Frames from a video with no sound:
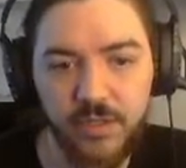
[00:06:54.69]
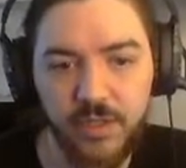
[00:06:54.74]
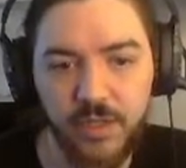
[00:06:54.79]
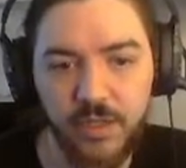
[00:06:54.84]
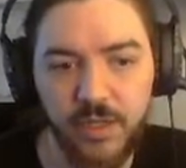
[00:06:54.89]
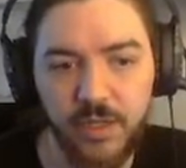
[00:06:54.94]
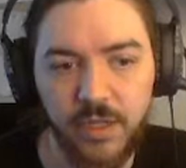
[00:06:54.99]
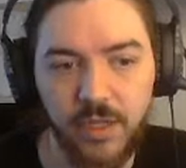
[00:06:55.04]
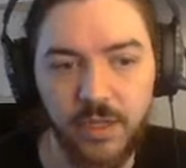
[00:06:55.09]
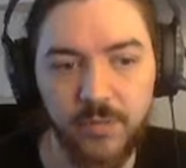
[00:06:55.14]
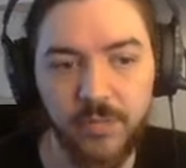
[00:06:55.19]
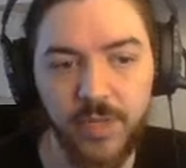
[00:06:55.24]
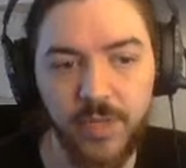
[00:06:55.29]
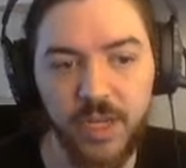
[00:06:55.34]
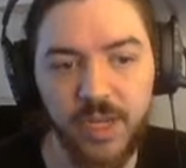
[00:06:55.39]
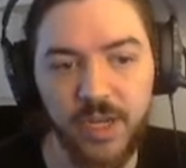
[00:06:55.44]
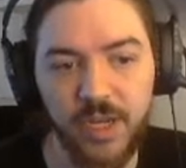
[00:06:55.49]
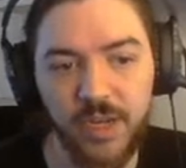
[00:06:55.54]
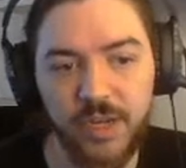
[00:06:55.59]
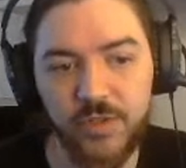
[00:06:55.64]

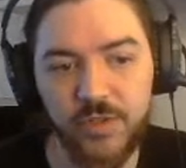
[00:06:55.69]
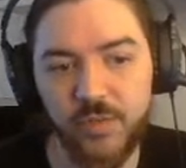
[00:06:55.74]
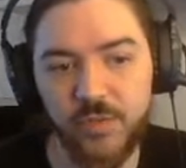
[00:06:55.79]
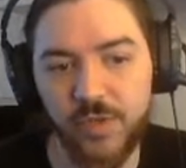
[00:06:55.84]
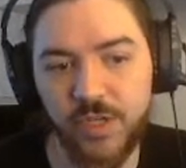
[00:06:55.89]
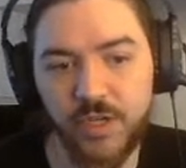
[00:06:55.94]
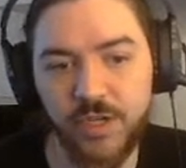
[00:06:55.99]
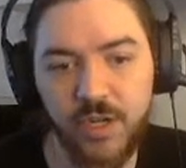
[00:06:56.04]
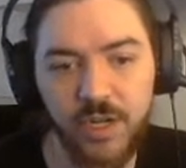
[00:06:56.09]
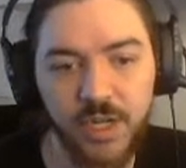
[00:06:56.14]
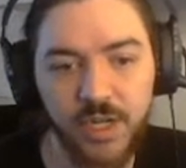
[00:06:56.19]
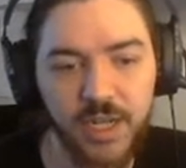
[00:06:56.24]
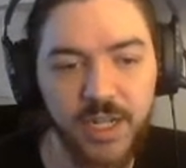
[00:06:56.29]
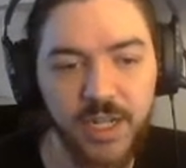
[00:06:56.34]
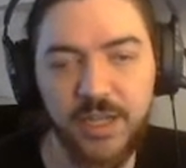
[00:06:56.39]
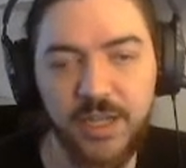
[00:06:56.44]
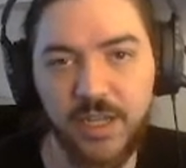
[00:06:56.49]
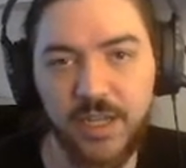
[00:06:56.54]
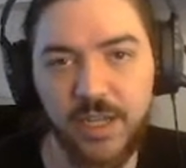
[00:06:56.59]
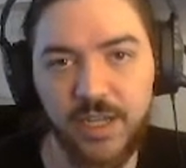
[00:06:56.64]
And I was working on it. I
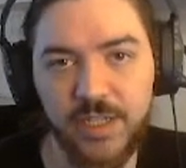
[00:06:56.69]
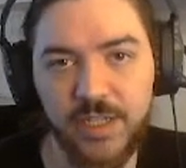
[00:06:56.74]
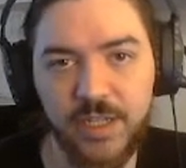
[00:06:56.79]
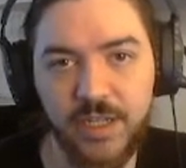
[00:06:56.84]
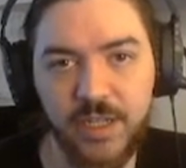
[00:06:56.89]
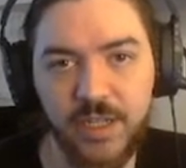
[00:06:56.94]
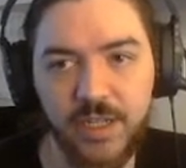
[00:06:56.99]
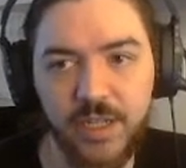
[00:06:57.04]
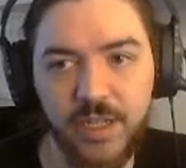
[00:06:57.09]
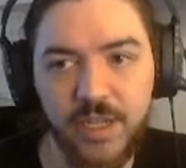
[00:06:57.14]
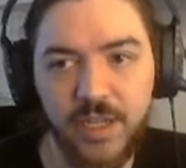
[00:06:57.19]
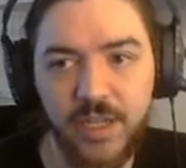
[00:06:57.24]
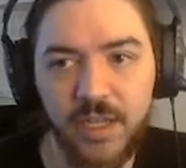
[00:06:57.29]
had the idea